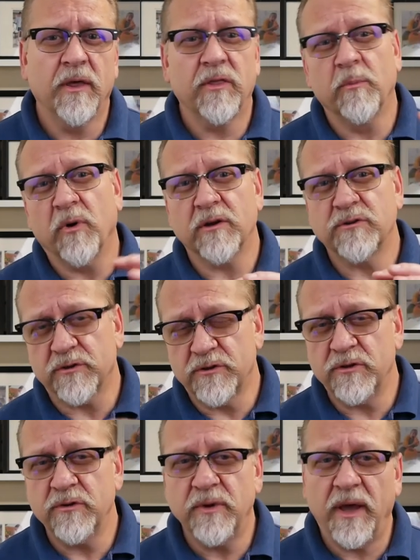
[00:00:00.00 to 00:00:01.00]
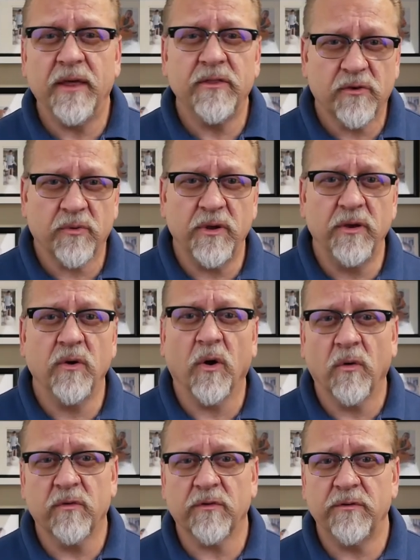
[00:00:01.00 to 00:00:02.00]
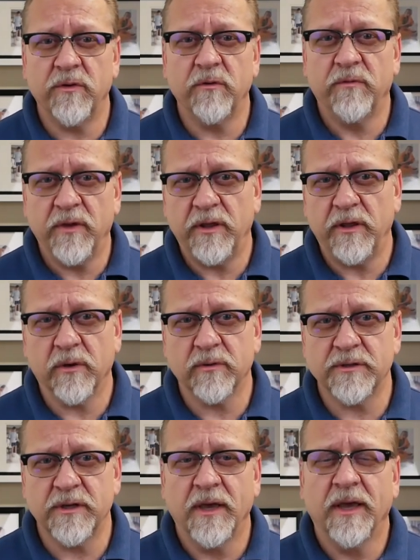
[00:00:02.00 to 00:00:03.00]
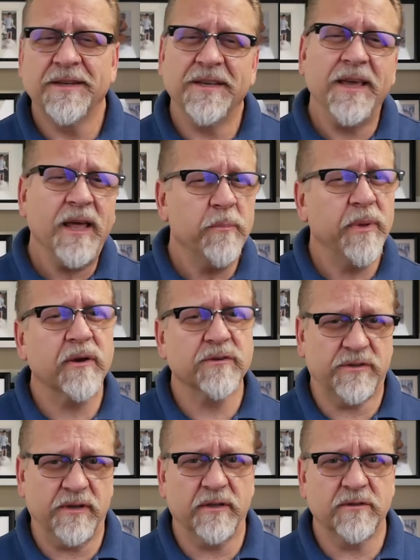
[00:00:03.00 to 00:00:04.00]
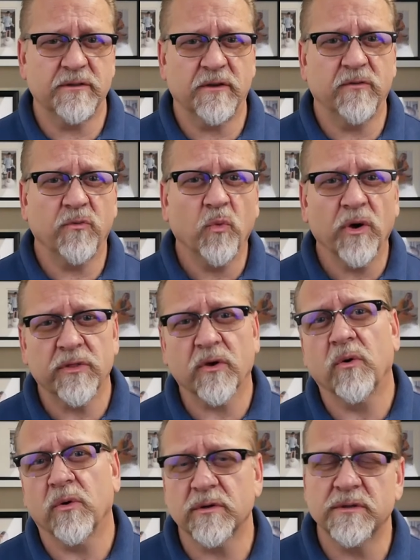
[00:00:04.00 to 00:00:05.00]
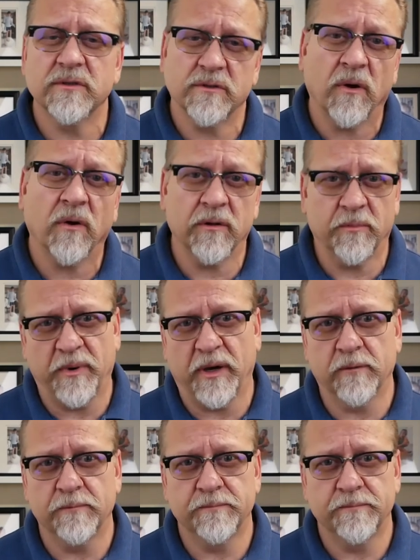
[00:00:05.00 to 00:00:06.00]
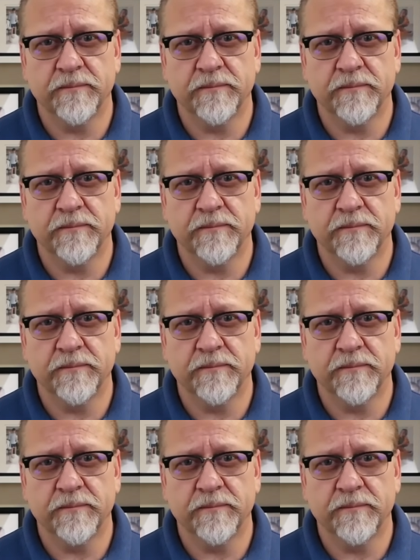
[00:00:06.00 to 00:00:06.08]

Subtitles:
the Module 2 and 3 overview videos to get a better sense of what the course is all about.